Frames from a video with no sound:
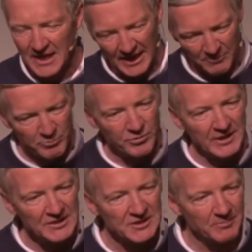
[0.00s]
and
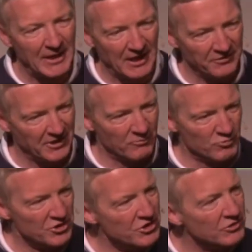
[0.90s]
brings about a
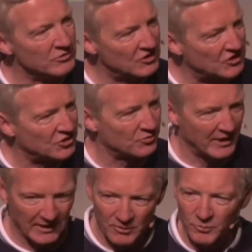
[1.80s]
renewed
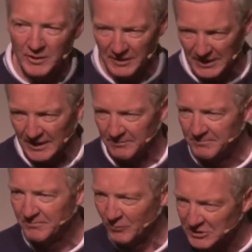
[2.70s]
strength within.
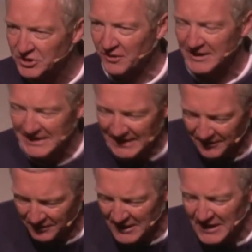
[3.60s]
We join
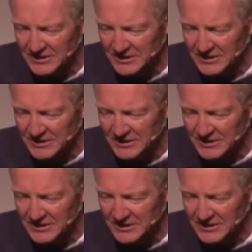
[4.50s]
together.